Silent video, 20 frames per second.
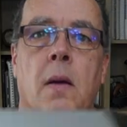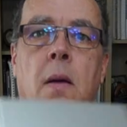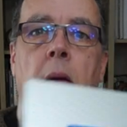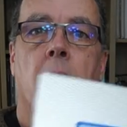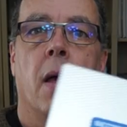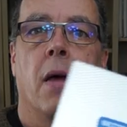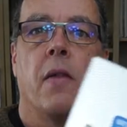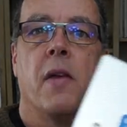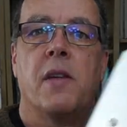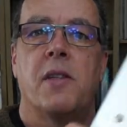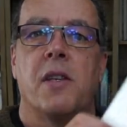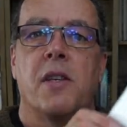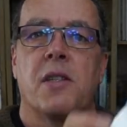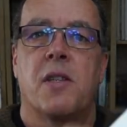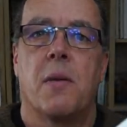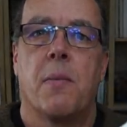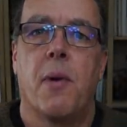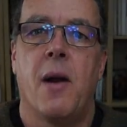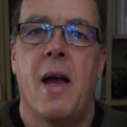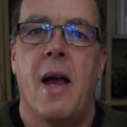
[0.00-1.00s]
Now this is
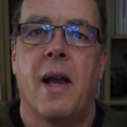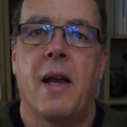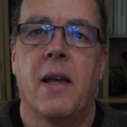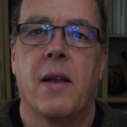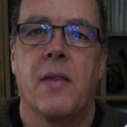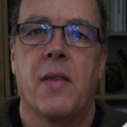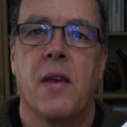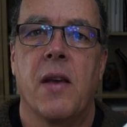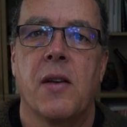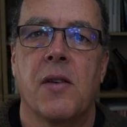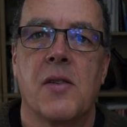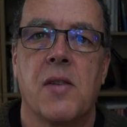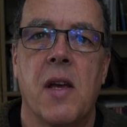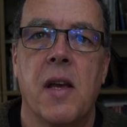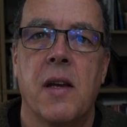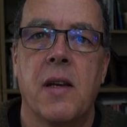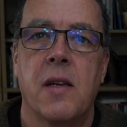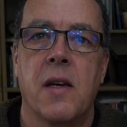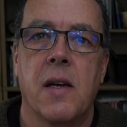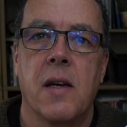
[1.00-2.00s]
the bracket they
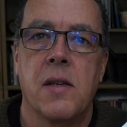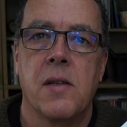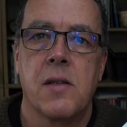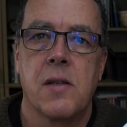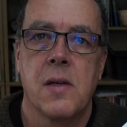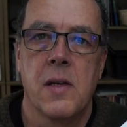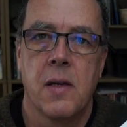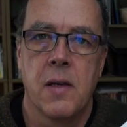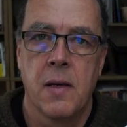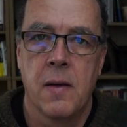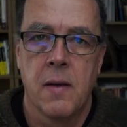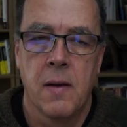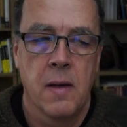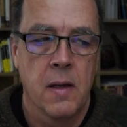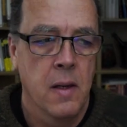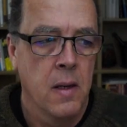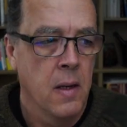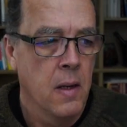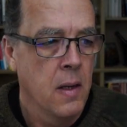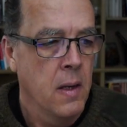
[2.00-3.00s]
sent us.
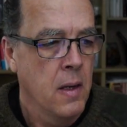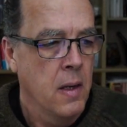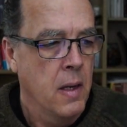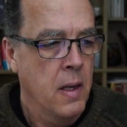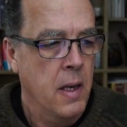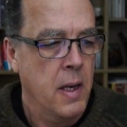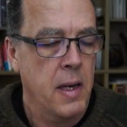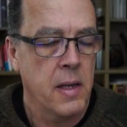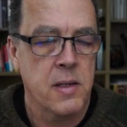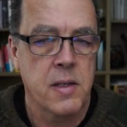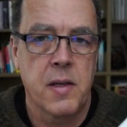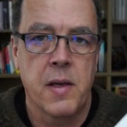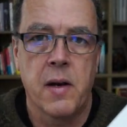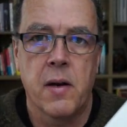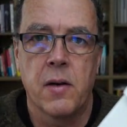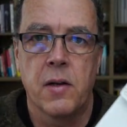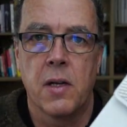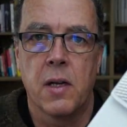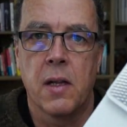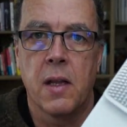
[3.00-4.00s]
It's
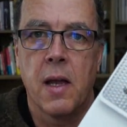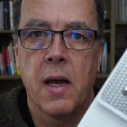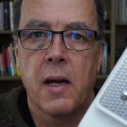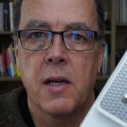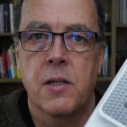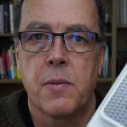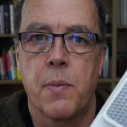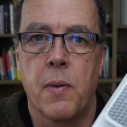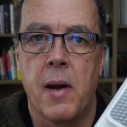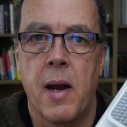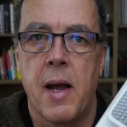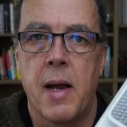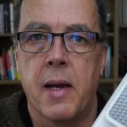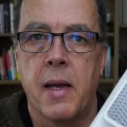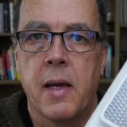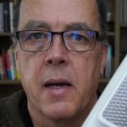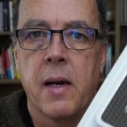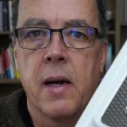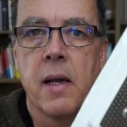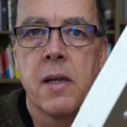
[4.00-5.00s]
their deluxe
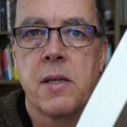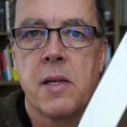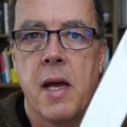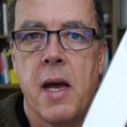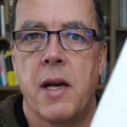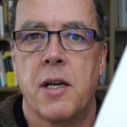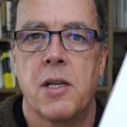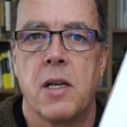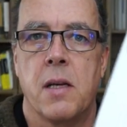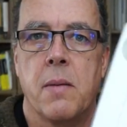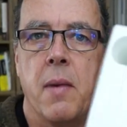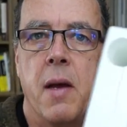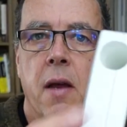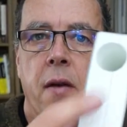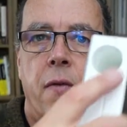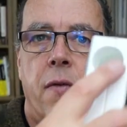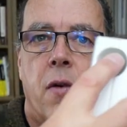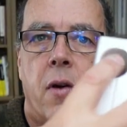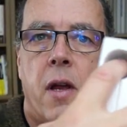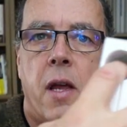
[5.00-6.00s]
bracket and it's actually made
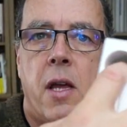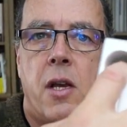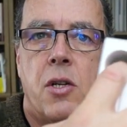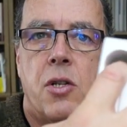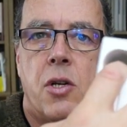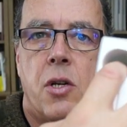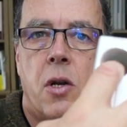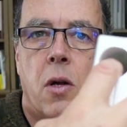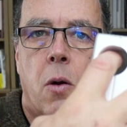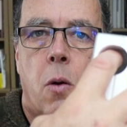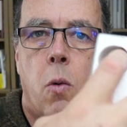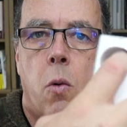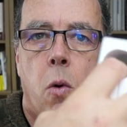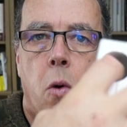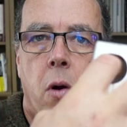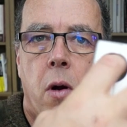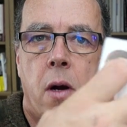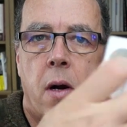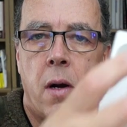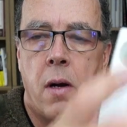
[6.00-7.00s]
for inch and a
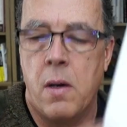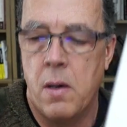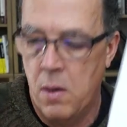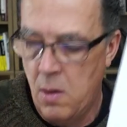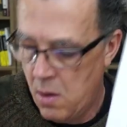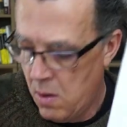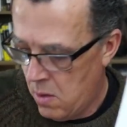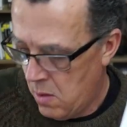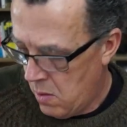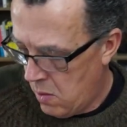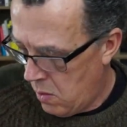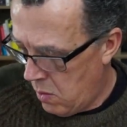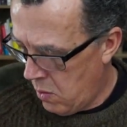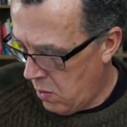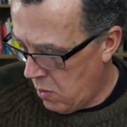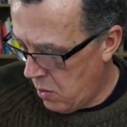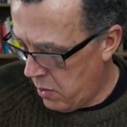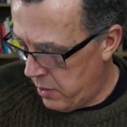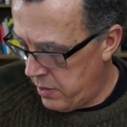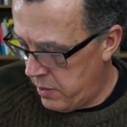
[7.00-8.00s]
quarter
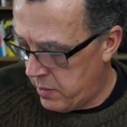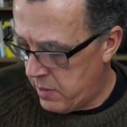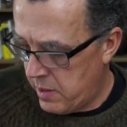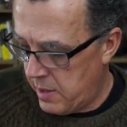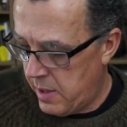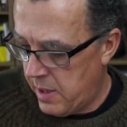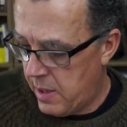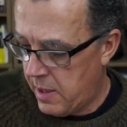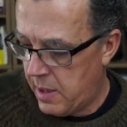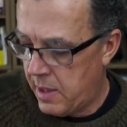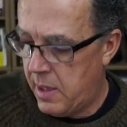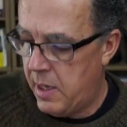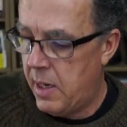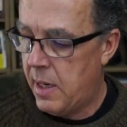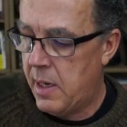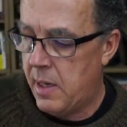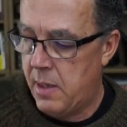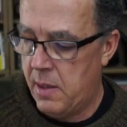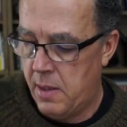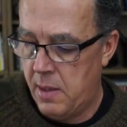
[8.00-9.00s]
or you can get a kit